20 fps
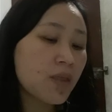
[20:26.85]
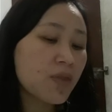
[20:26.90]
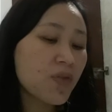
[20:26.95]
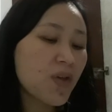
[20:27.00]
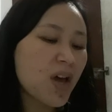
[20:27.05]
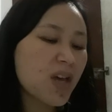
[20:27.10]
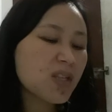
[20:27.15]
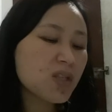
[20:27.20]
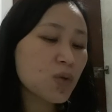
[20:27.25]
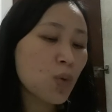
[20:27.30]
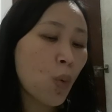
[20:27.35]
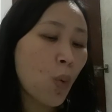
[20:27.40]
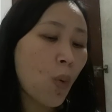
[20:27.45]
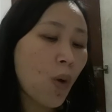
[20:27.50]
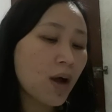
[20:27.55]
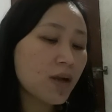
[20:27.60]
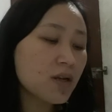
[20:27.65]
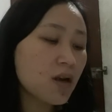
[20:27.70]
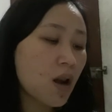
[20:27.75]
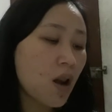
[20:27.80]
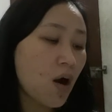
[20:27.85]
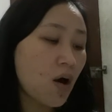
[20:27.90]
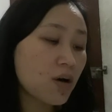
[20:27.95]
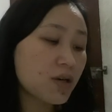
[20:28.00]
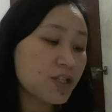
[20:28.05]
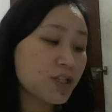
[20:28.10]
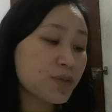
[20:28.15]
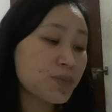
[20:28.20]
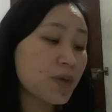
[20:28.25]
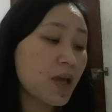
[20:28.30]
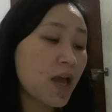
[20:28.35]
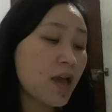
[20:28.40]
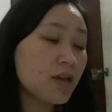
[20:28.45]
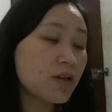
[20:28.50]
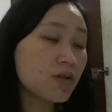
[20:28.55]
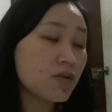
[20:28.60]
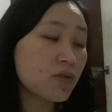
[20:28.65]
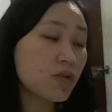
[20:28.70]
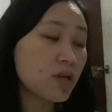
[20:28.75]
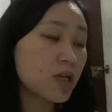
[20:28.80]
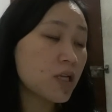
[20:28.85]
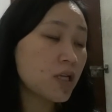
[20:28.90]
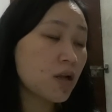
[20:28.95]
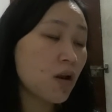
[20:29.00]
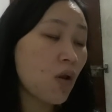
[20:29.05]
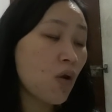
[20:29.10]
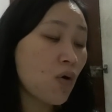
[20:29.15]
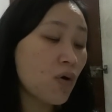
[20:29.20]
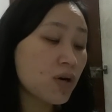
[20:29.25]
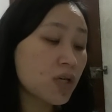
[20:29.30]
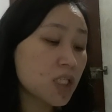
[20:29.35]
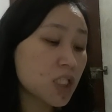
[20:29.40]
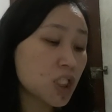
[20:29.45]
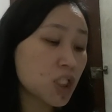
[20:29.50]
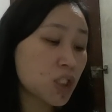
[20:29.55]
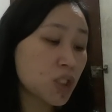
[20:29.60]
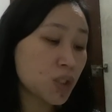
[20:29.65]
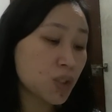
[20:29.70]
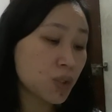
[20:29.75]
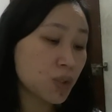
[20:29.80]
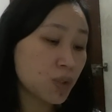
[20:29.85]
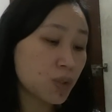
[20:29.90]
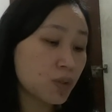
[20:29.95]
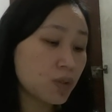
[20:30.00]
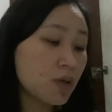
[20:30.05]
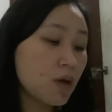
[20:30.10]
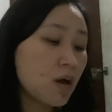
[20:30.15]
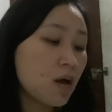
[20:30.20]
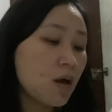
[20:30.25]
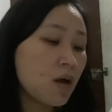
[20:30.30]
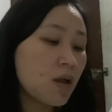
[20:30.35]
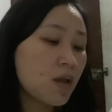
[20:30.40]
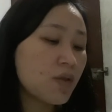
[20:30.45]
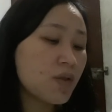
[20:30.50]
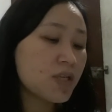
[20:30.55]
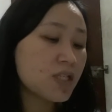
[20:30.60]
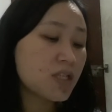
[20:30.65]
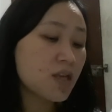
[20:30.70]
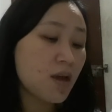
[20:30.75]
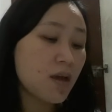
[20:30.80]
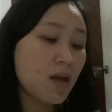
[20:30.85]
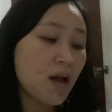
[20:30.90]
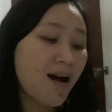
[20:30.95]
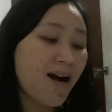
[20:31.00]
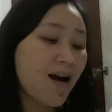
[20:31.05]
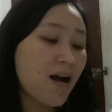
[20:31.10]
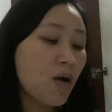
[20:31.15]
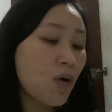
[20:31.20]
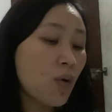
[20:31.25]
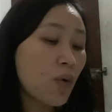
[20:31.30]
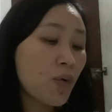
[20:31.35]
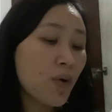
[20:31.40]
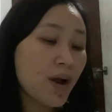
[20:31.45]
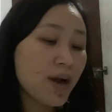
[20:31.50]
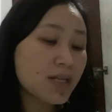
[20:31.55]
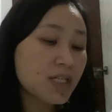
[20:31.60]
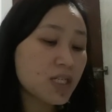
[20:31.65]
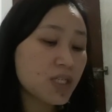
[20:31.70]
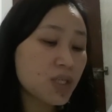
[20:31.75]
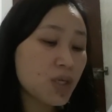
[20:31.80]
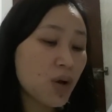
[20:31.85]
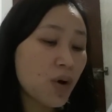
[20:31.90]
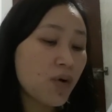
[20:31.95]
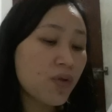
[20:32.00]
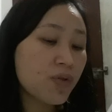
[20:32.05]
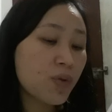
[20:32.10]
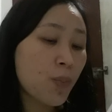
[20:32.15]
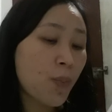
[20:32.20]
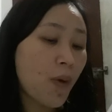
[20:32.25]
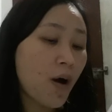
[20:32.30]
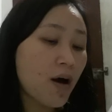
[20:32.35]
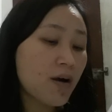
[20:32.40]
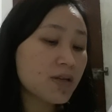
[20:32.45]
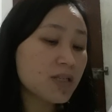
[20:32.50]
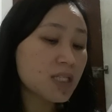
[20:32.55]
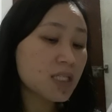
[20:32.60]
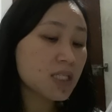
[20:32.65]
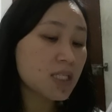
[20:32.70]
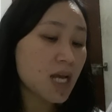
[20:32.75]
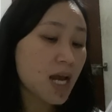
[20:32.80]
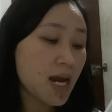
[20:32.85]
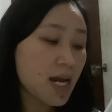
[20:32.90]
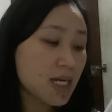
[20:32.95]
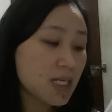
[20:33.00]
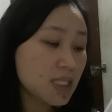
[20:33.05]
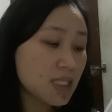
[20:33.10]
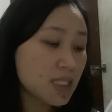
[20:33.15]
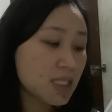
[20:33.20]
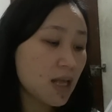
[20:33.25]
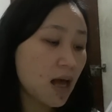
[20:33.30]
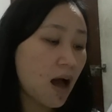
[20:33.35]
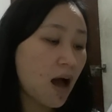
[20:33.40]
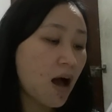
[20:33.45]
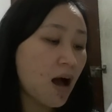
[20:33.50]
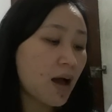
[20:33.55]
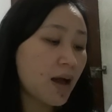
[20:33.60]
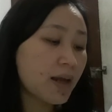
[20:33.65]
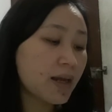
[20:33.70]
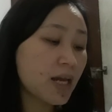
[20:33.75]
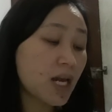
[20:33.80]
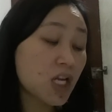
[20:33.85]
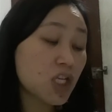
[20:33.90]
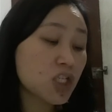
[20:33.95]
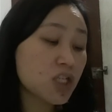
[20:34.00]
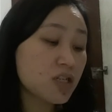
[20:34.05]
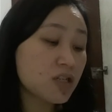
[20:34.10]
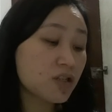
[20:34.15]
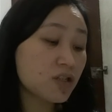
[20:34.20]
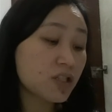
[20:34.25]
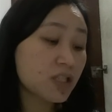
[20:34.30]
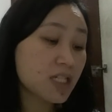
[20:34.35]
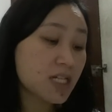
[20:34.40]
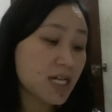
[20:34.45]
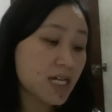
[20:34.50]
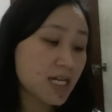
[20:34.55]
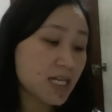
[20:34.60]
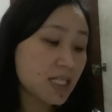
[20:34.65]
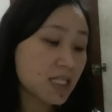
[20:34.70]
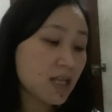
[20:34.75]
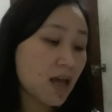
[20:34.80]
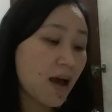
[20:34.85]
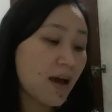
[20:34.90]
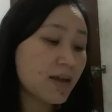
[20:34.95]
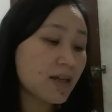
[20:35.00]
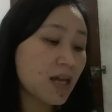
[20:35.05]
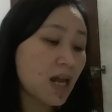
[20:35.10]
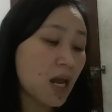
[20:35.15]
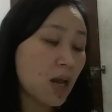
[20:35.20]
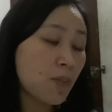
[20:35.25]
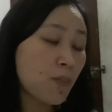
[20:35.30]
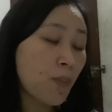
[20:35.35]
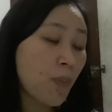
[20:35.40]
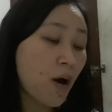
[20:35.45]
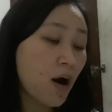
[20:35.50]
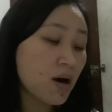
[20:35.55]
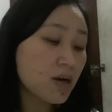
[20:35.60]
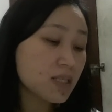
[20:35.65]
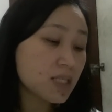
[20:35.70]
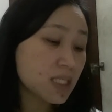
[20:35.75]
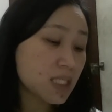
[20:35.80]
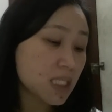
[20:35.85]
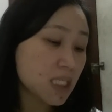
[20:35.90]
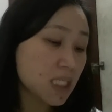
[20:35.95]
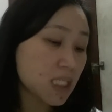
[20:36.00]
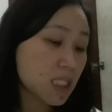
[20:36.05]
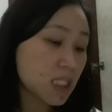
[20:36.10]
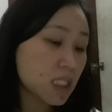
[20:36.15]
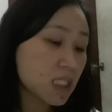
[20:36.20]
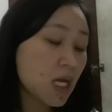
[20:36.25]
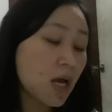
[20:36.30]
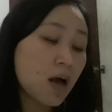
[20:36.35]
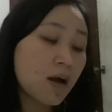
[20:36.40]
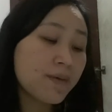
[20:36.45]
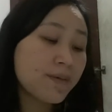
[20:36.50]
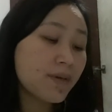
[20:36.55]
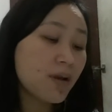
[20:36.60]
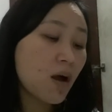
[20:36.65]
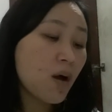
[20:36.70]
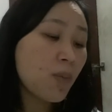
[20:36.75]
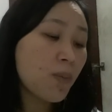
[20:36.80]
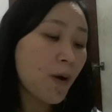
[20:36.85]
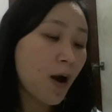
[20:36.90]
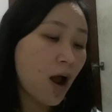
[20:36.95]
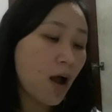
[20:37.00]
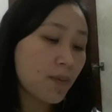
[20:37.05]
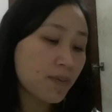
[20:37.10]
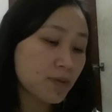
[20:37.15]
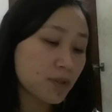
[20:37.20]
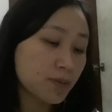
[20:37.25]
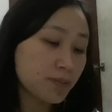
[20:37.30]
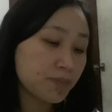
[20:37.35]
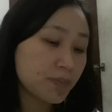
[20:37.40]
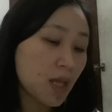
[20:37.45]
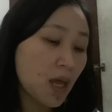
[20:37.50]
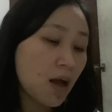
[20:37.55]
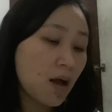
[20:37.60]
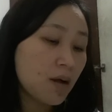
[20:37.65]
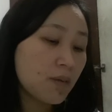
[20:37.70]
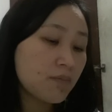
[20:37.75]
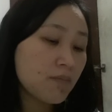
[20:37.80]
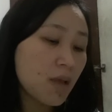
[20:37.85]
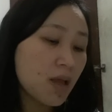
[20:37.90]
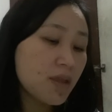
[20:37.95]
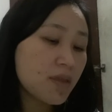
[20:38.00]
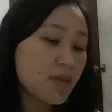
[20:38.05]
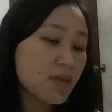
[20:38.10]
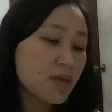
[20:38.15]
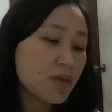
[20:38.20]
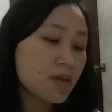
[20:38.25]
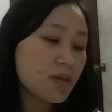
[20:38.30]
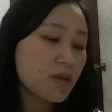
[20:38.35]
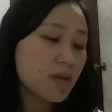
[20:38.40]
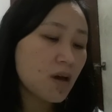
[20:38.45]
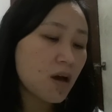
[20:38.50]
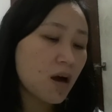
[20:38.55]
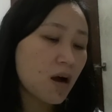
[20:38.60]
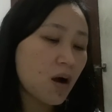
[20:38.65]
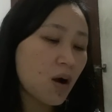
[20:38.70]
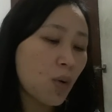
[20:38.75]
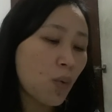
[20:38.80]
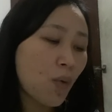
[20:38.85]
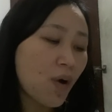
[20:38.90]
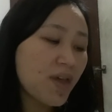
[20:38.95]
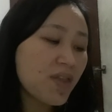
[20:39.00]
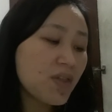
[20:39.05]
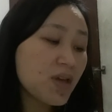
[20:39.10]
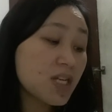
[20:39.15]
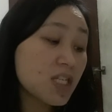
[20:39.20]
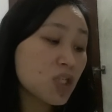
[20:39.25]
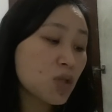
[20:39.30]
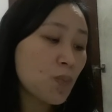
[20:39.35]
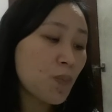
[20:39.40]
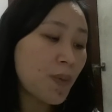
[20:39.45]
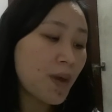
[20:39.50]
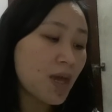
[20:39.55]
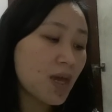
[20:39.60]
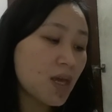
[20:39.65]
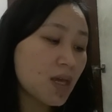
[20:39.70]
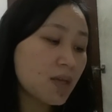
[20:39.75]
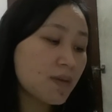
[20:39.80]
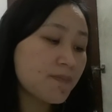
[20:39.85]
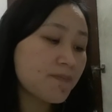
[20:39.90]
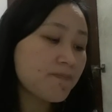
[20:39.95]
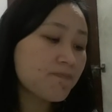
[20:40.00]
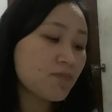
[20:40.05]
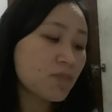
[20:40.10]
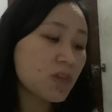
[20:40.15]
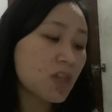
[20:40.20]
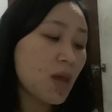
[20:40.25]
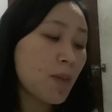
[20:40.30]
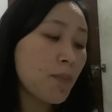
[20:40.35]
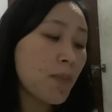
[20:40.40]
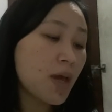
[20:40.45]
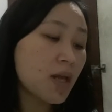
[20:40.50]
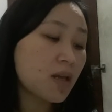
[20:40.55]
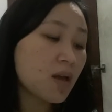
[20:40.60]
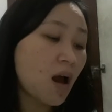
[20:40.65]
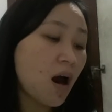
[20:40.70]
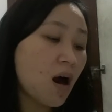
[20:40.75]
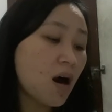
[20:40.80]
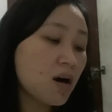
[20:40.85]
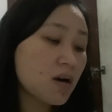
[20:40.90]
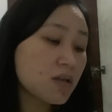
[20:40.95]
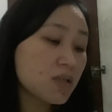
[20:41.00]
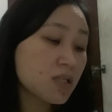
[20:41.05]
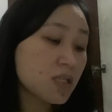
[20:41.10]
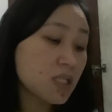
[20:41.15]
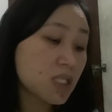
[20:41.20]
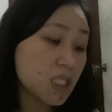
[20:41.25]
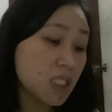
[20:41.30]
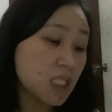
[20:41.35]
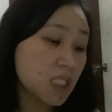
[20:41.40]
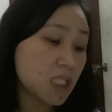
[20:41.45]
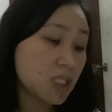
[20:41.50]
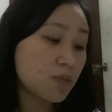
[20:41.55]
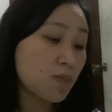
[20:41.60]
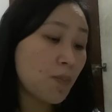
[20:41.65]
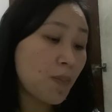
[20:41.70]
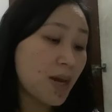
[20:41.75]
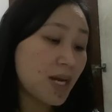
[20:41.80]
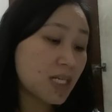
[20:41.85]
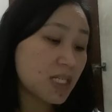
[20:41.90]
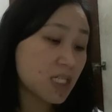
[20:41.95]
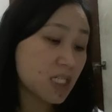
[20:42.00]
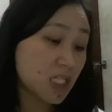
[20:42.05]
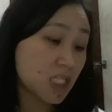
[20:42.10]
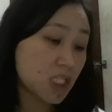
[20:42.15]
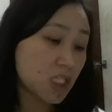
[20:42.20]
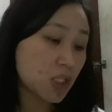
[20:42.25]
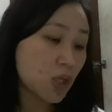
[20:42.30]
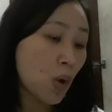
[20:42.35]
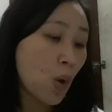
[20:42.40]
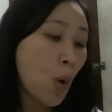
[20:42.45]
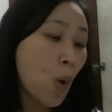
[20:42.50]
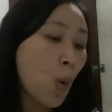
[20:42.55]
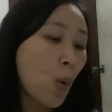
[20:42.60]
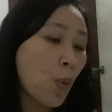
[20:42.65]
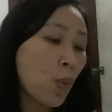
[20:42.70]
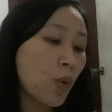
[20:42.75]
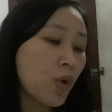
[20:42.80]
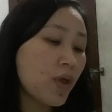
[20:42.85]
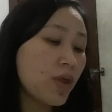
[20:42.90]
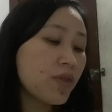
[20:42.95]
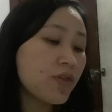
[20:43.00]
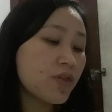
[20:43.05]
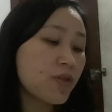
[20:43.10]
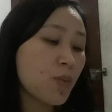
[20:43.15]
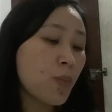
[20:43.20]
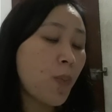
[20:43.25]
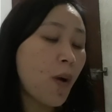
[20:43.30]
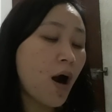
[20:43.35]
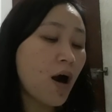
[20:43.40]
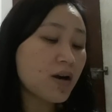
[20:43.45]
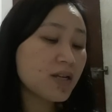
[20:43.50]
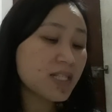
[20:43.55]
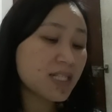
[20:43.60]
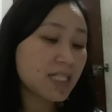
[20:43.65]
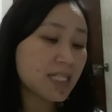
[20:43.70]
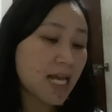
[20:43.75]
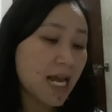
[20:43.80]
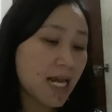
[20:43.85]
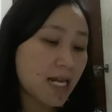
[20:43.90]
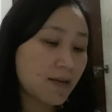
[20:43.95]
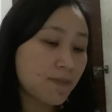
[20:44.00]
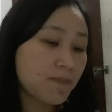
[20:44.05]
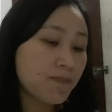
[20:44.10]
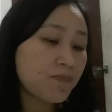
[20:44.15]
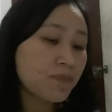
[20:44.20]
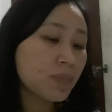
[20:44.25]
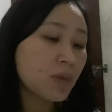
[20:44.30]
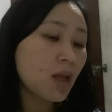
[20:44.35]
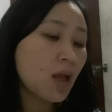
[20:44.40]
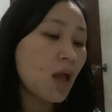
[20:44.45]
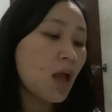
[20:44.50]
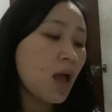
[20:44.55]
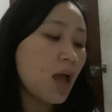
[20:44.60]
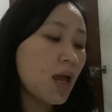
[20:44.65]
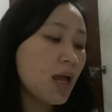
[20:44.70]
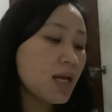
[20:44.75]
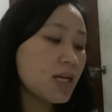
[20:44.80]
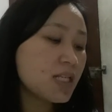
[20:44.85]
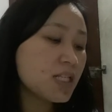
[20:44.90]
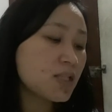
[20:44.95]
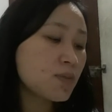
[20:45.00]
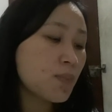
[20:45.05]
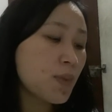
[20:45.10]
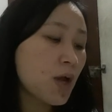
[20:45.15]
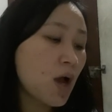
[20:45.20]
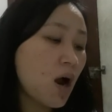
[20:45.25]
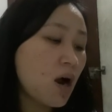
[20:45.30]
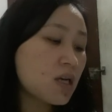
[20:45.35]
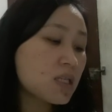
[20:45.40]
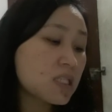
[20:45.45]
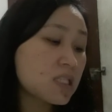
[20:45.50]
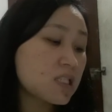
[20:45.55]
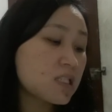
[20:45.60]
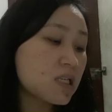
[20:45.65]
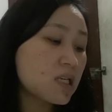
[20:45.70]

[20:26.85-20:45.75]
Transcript: That's what large English learners do. They say, I already know the past tense. I can take a test. I can practice. No problem. But when they speak, they make constant mistakes with the past tense. It's because